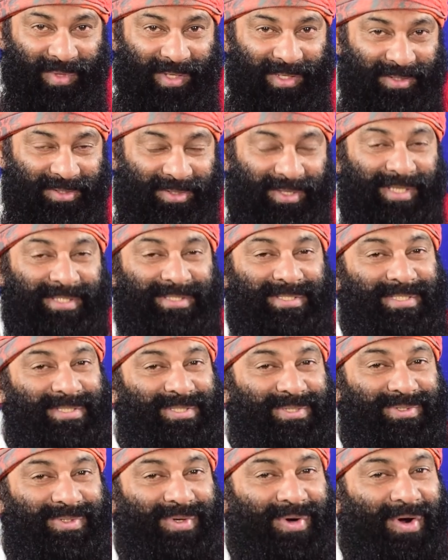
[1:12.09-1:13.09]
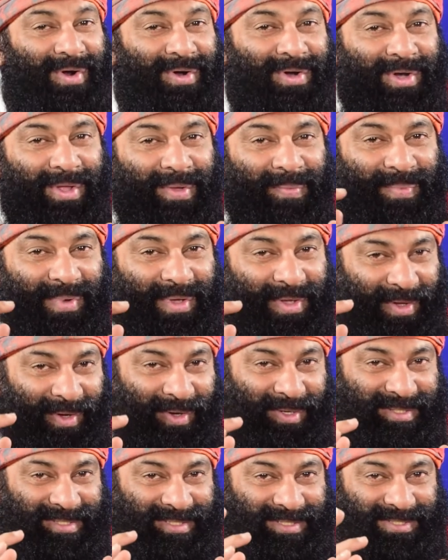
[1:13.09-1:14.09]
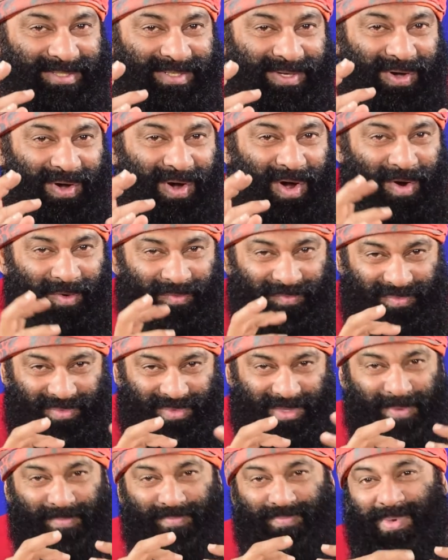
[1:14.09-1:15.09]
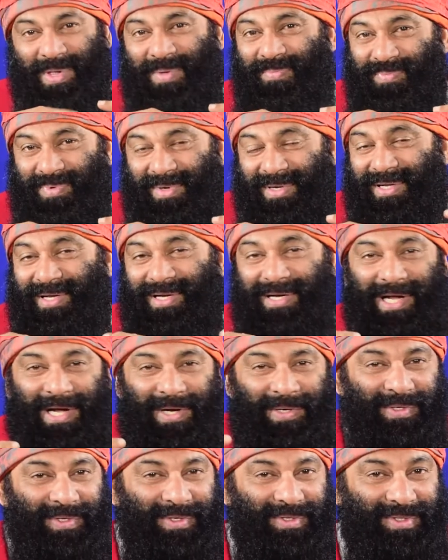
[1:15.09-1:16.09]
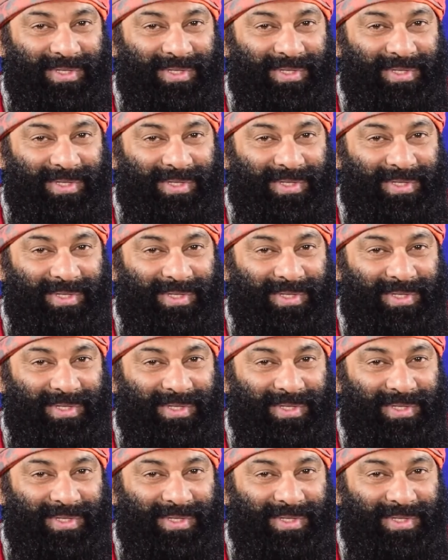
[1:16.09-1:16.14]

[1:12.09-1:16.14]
This is only because of the people around you,